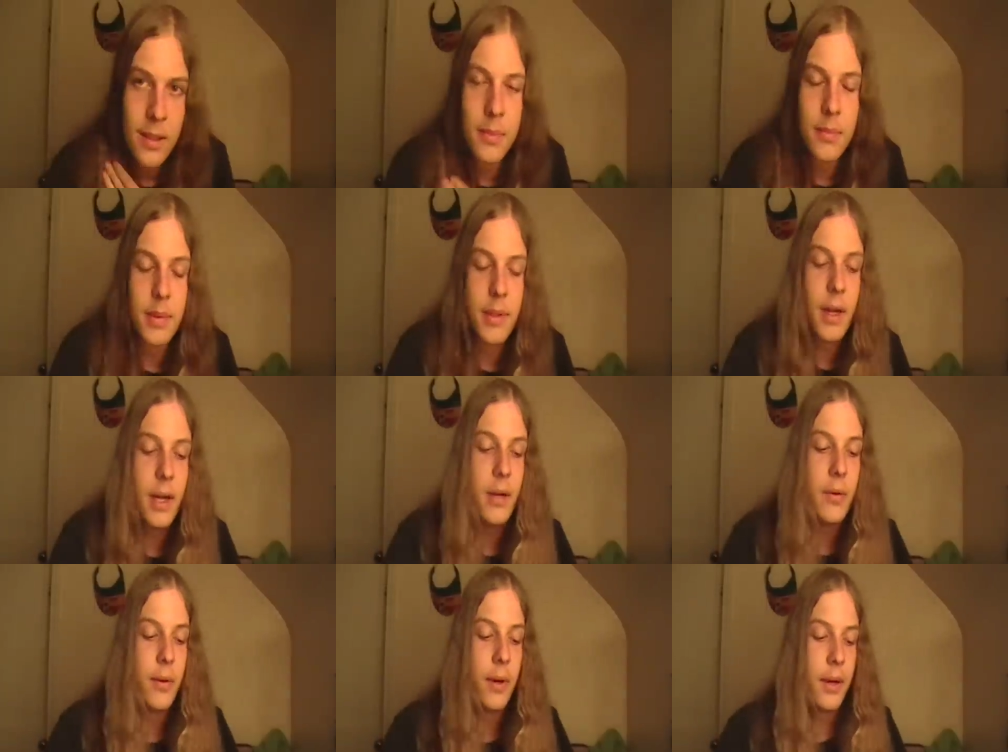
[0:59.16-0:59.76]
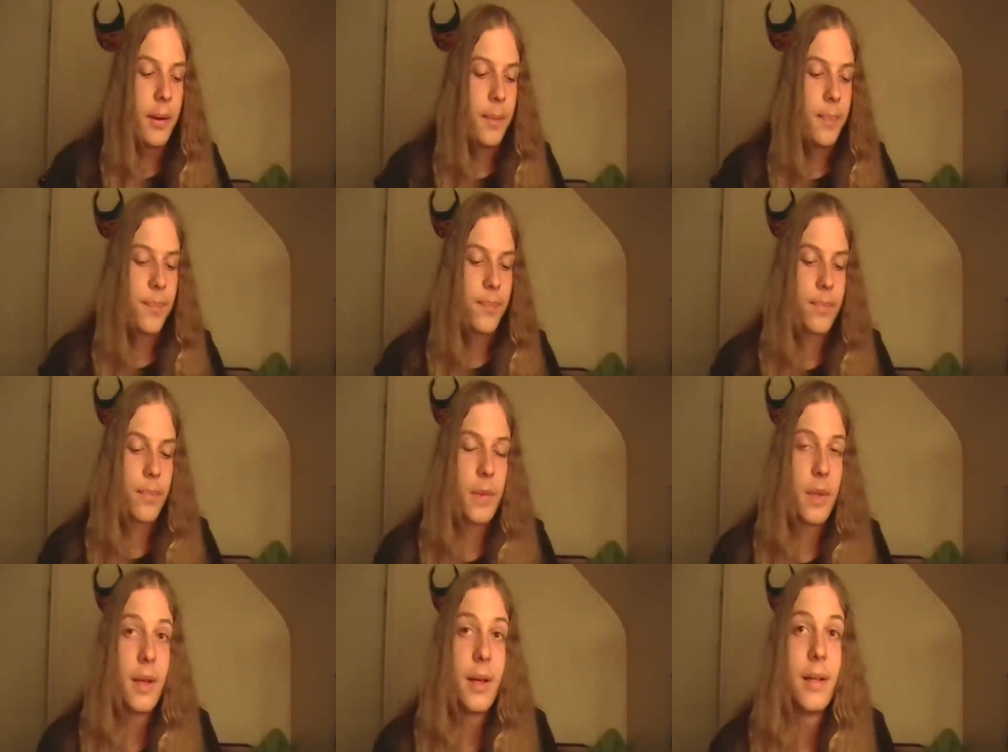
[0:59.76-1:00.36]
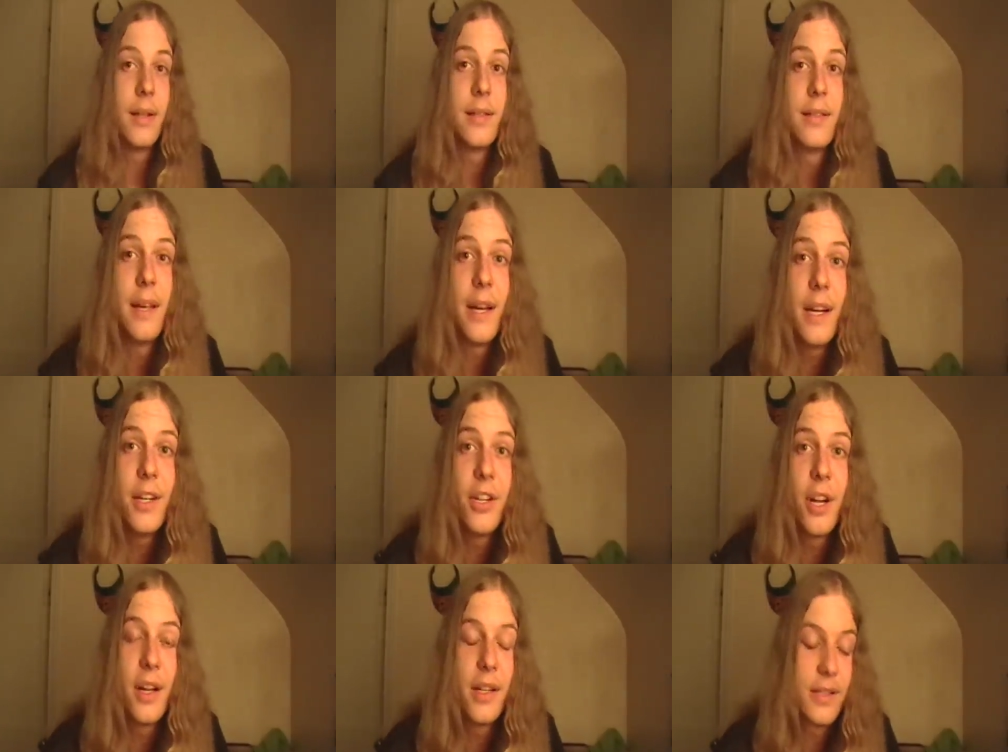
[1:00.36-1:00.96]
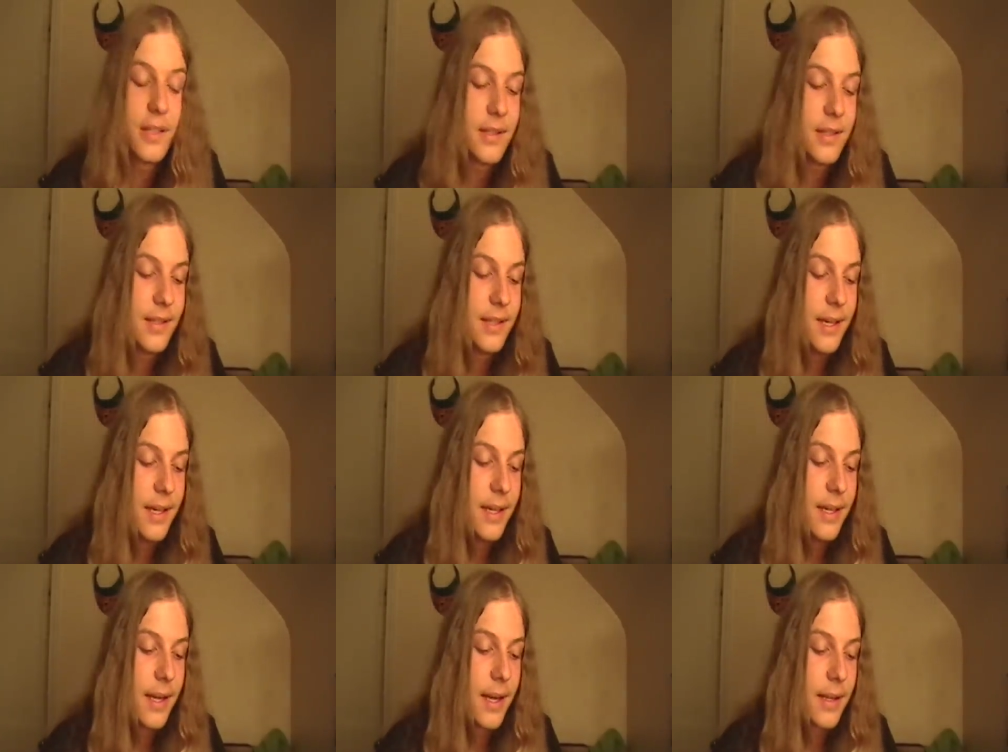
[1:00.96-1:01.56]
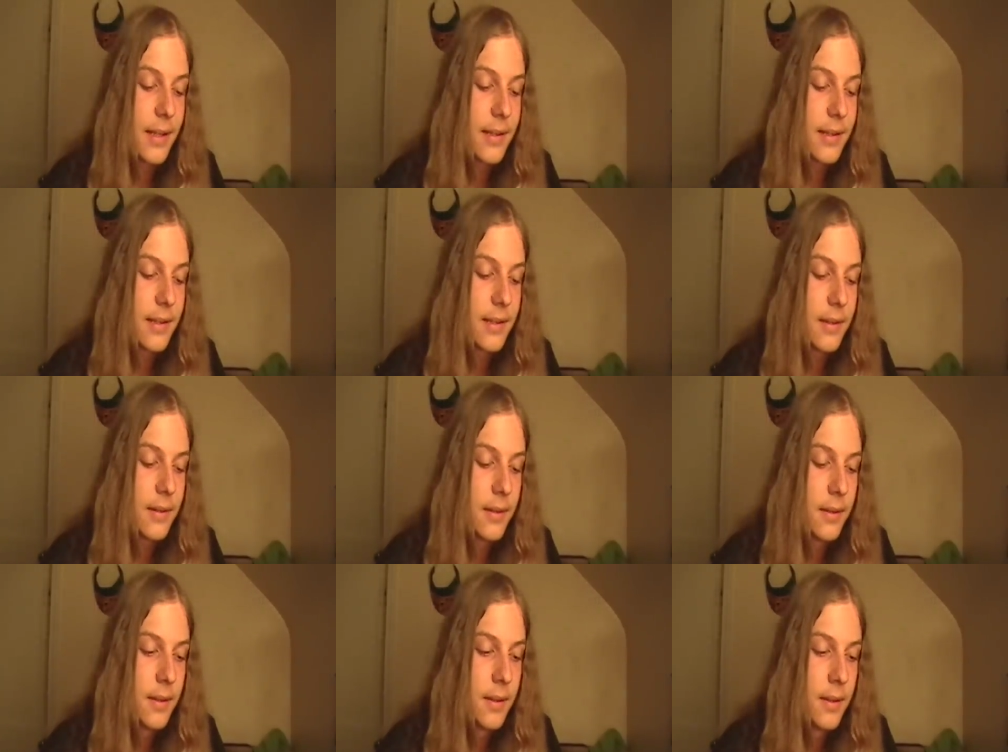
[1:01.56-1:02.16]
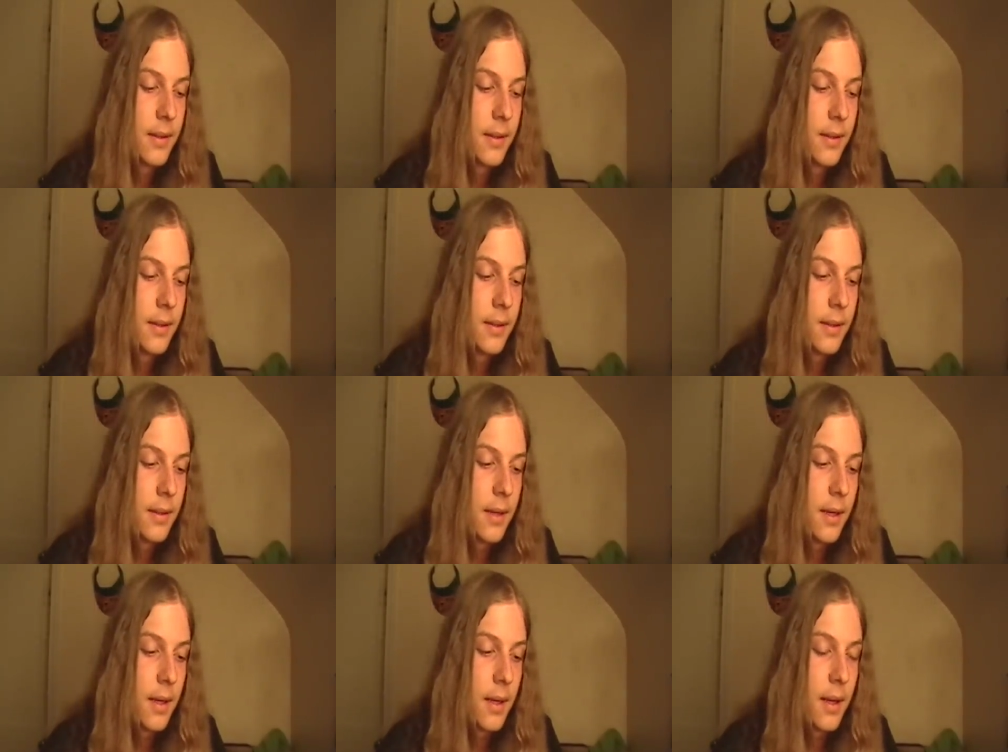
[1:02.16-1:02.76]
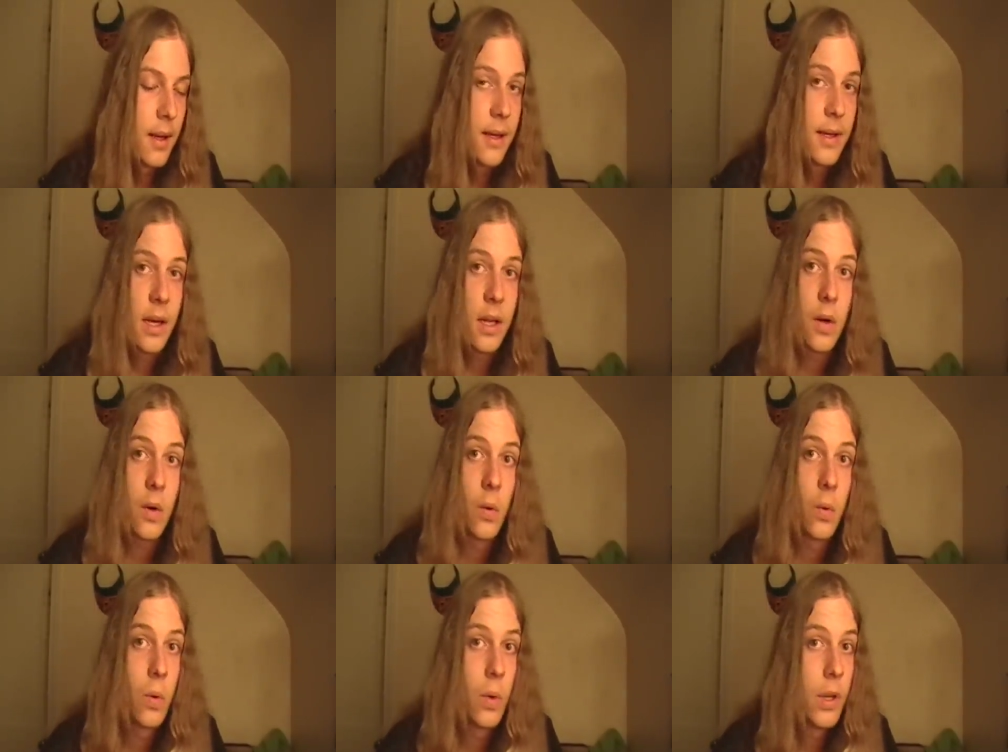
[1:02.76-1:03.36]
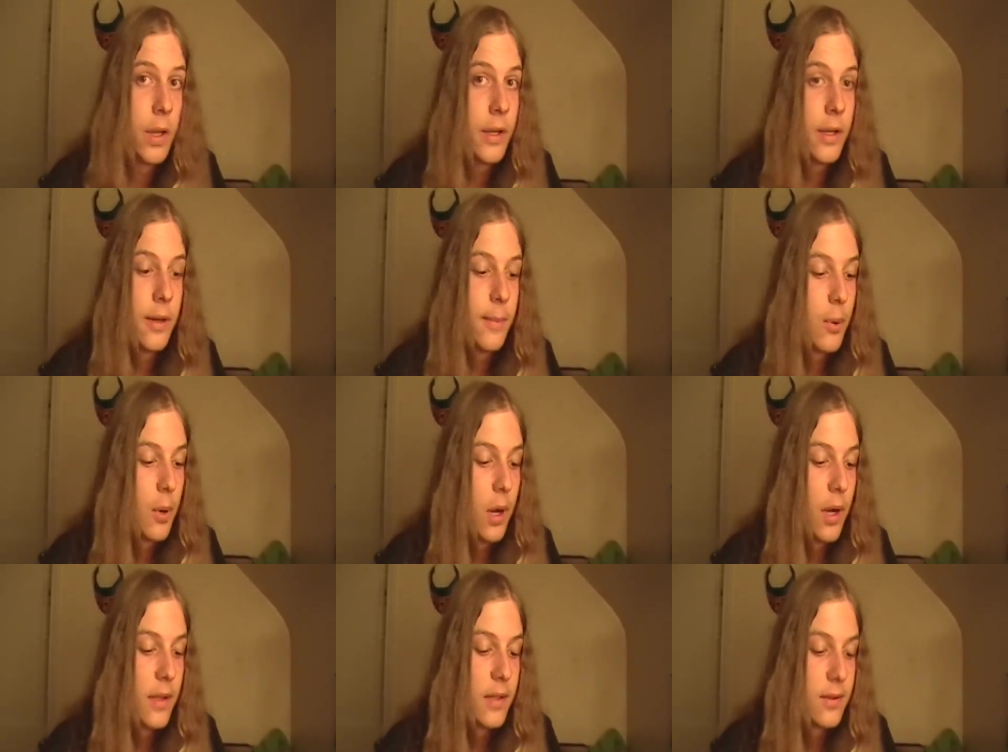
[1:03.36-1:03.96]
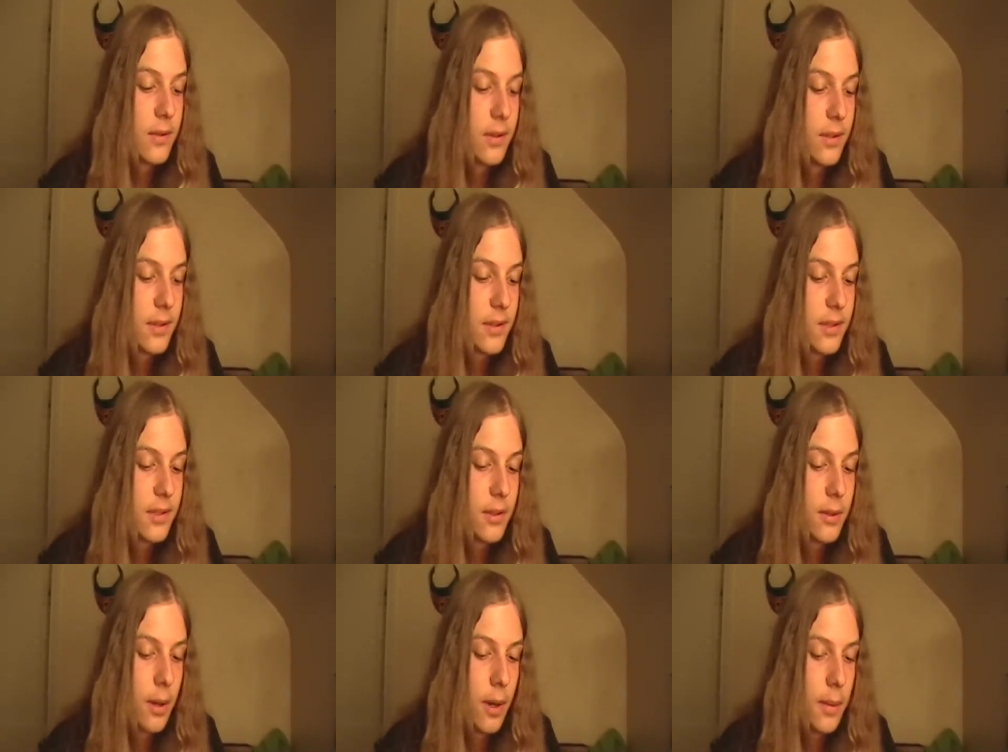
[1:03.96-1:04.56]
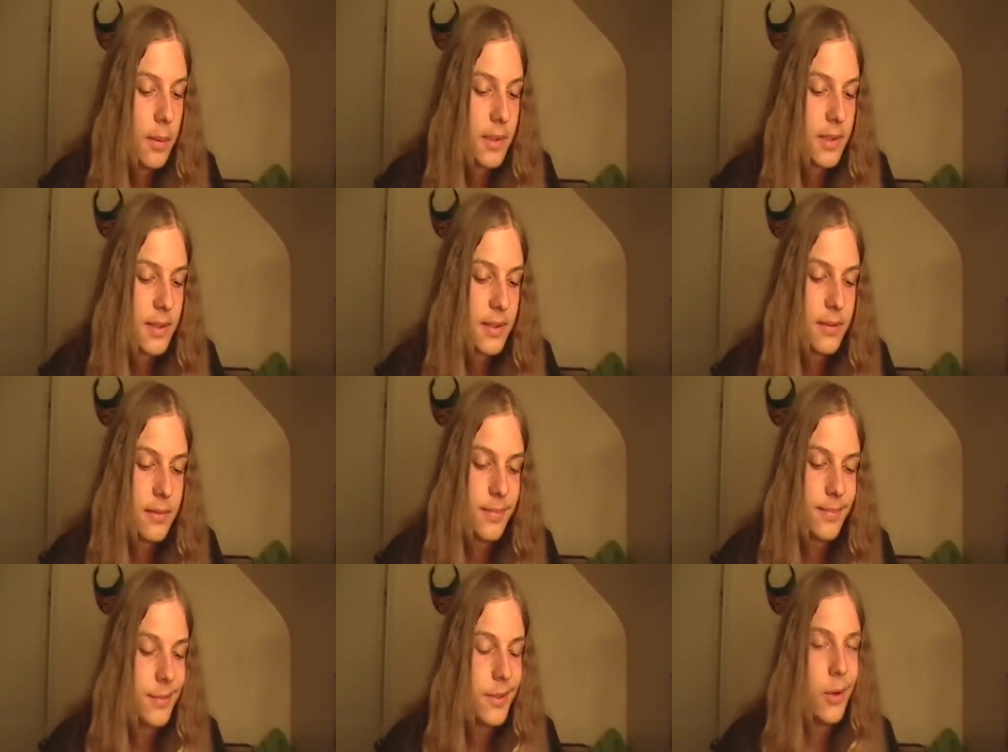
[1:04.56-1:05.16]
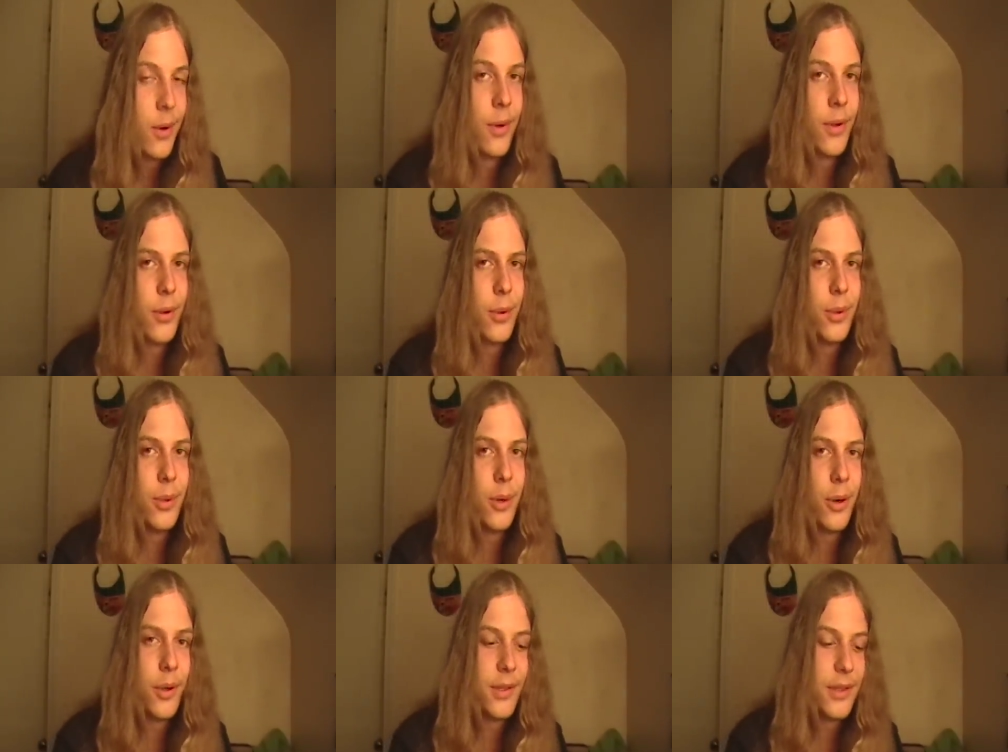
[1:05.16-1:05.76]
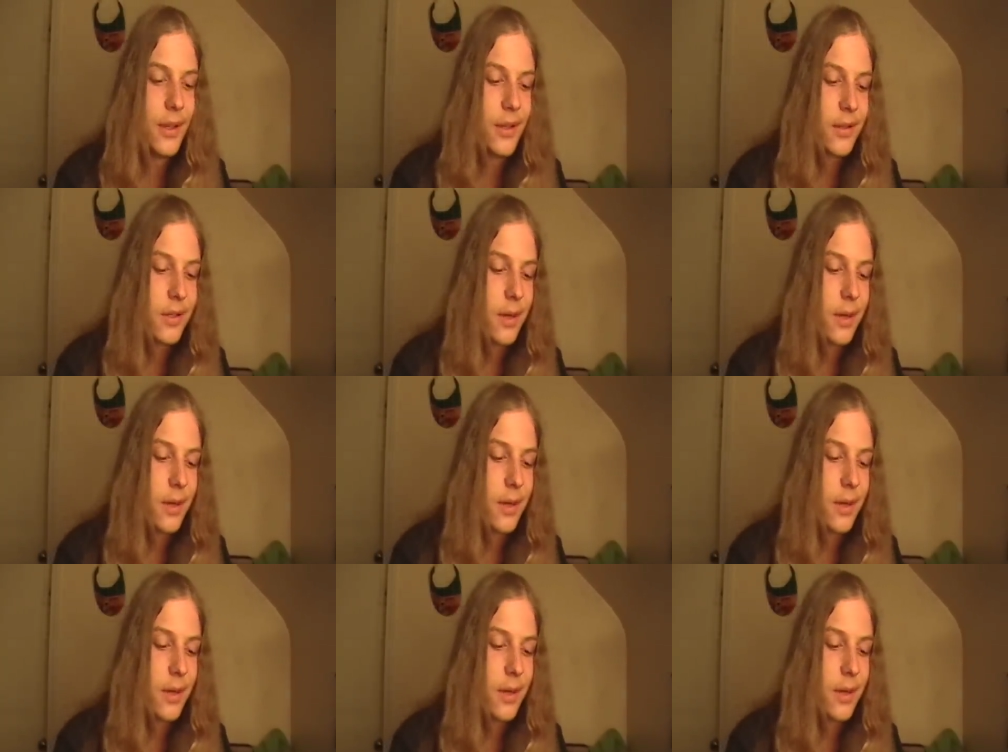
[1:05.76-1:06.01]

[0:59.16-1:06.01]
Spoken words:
But anyway, Sega Genesis CDX. I got a really good price on this too. I was going through yard sales